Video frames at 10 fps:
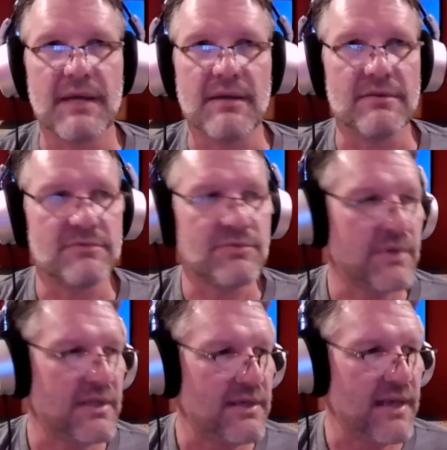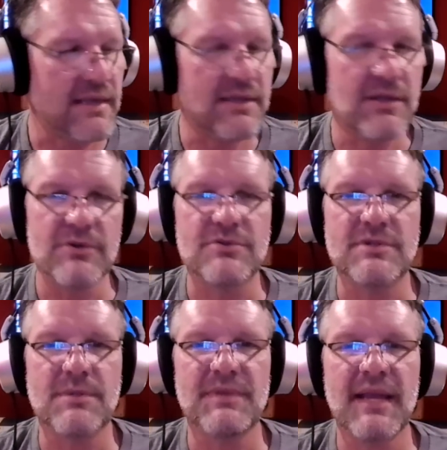28 years or
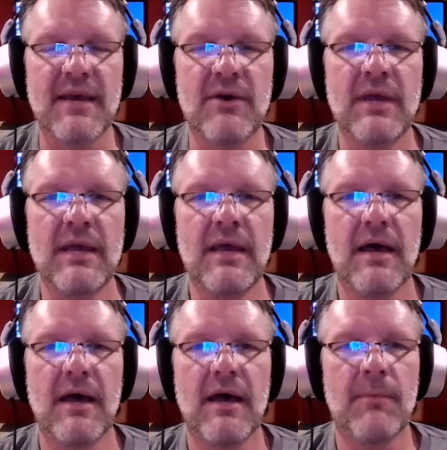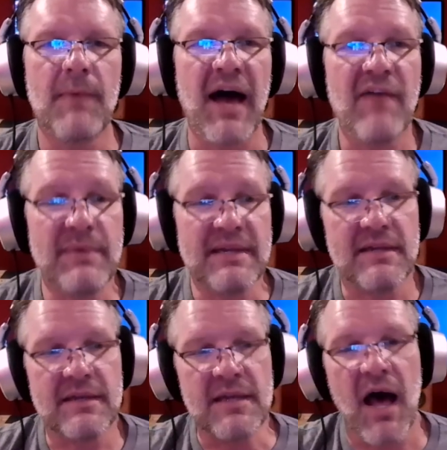something now, I've
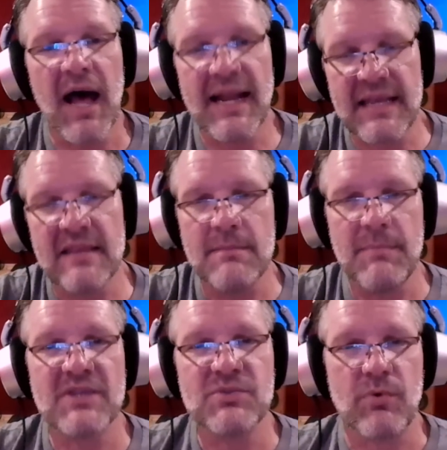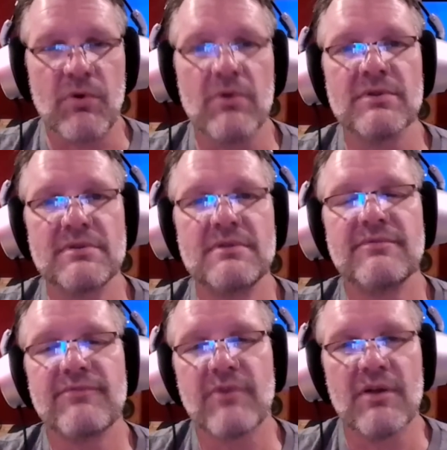been not in the mix world
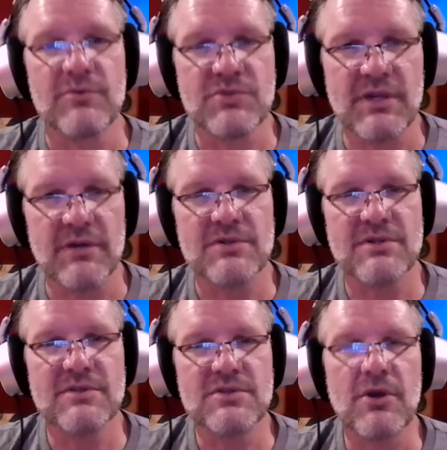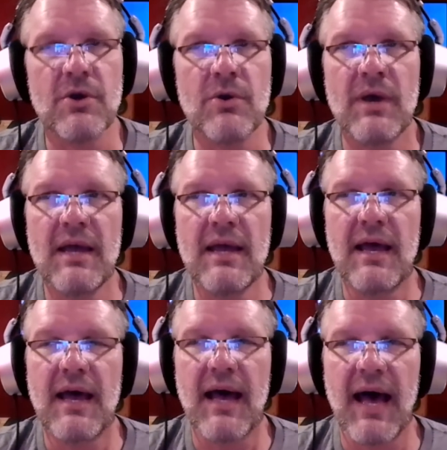for all those years. So
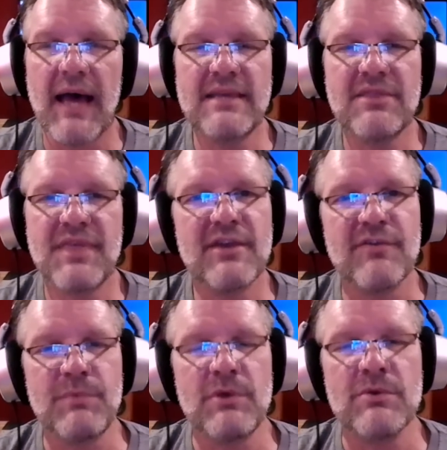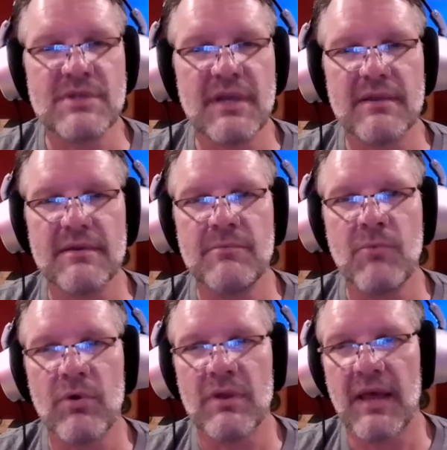I think of music
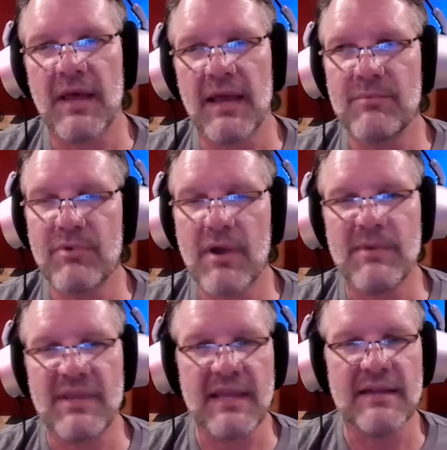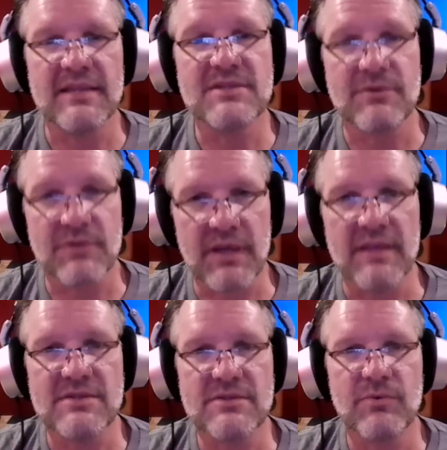more like probably the end listener
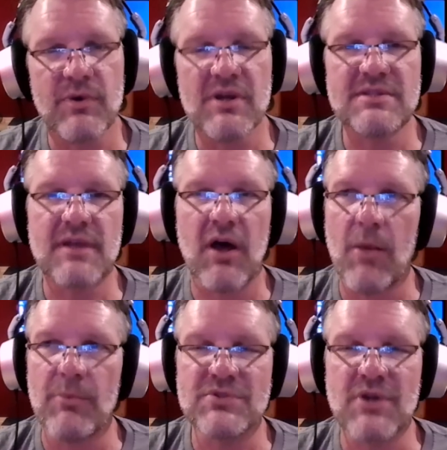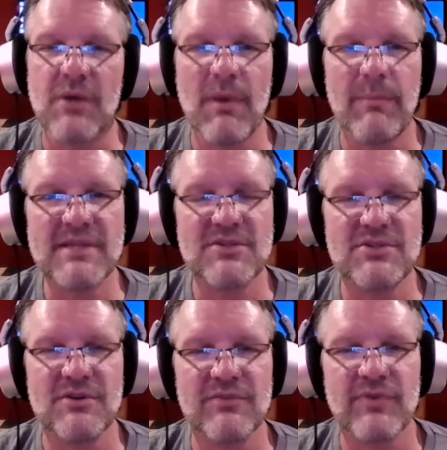does, whereas almost all my mix
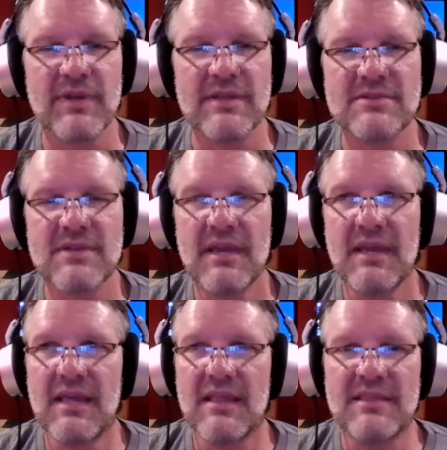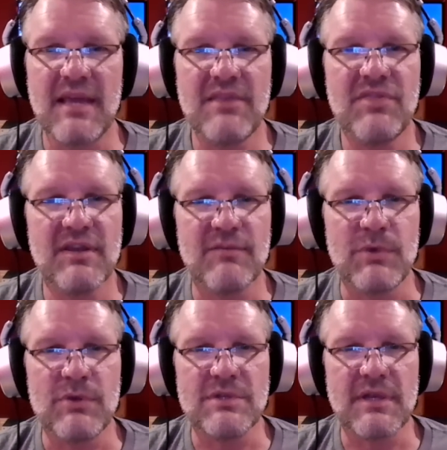engineer friends, they think of
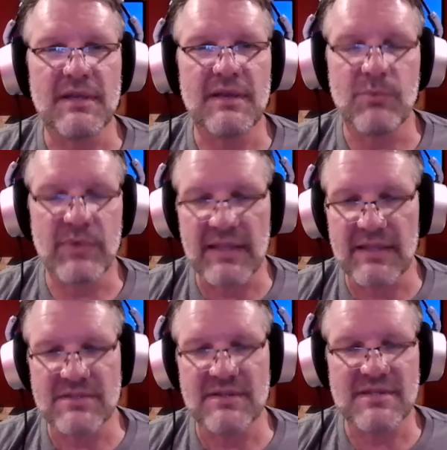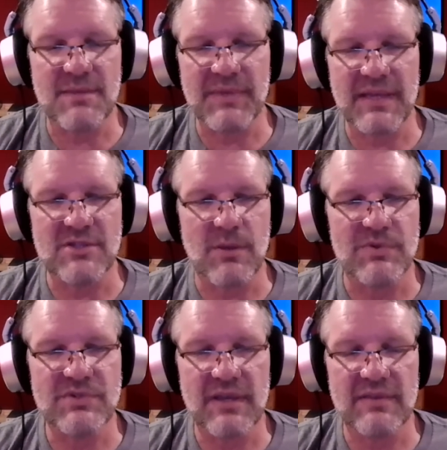music, and when they listen to something, it's
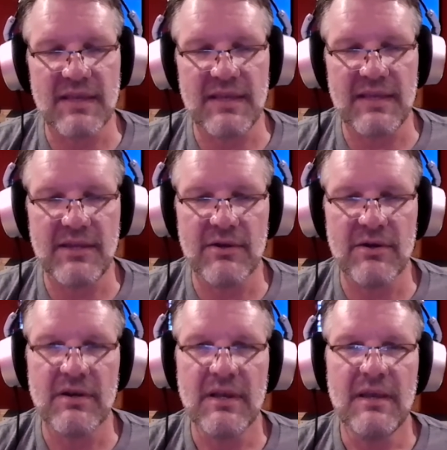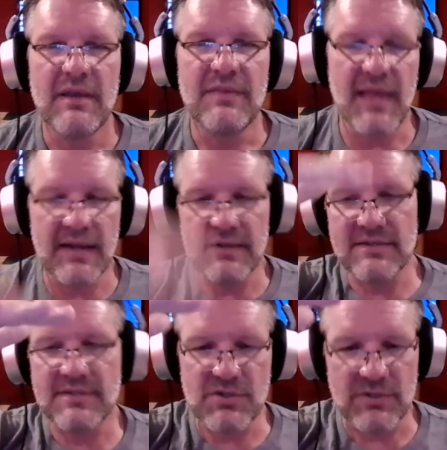almost like they hear the edit
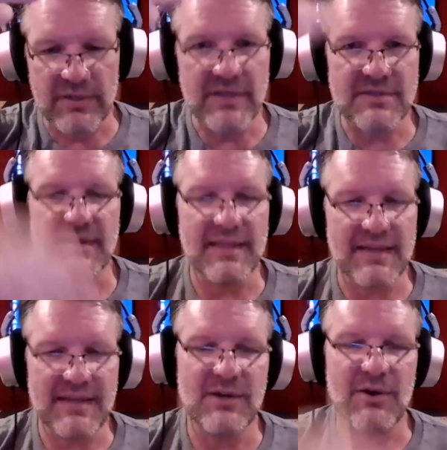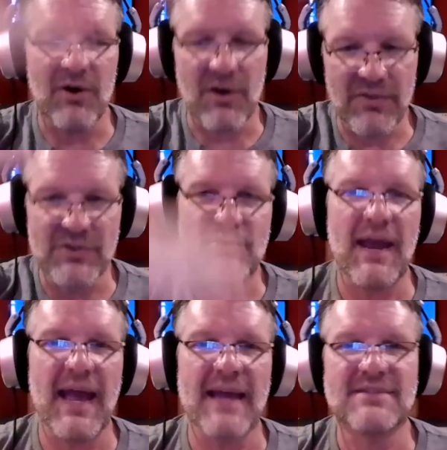decision list and they can hear all the
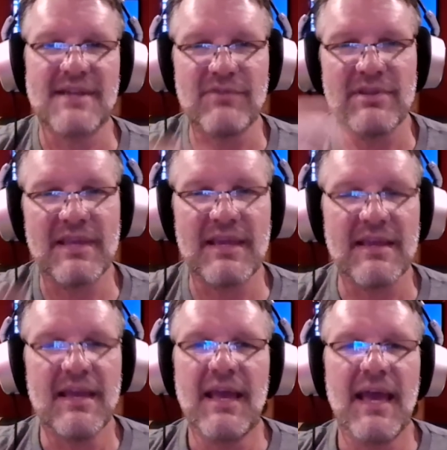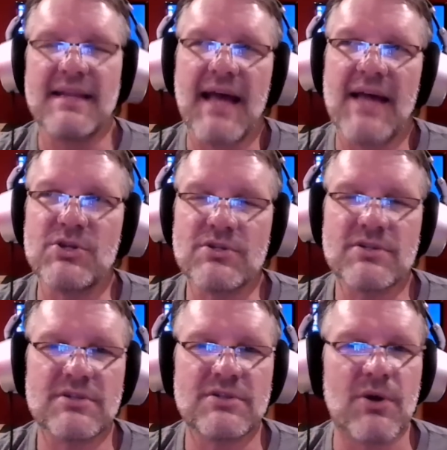tracks and everything. And I just
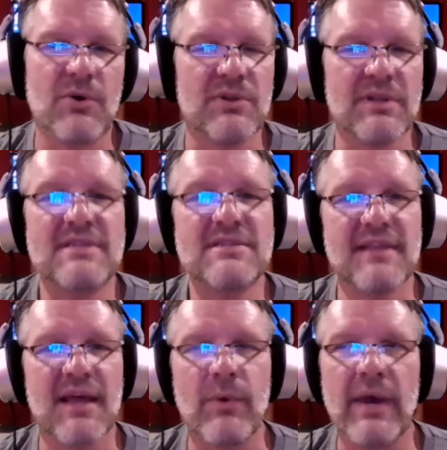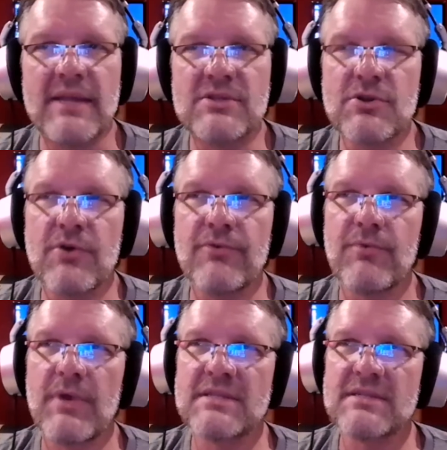don't listen that way. And so
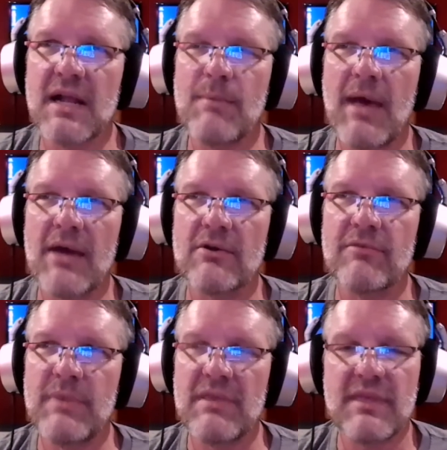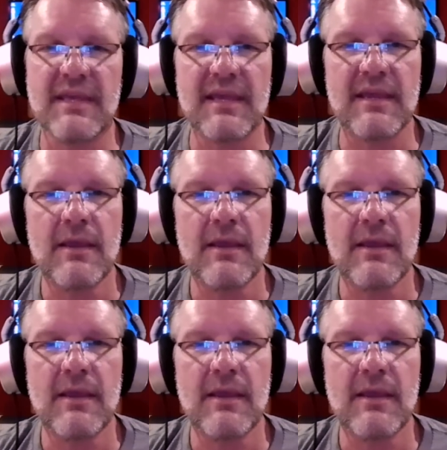it's not a matter of me thinking,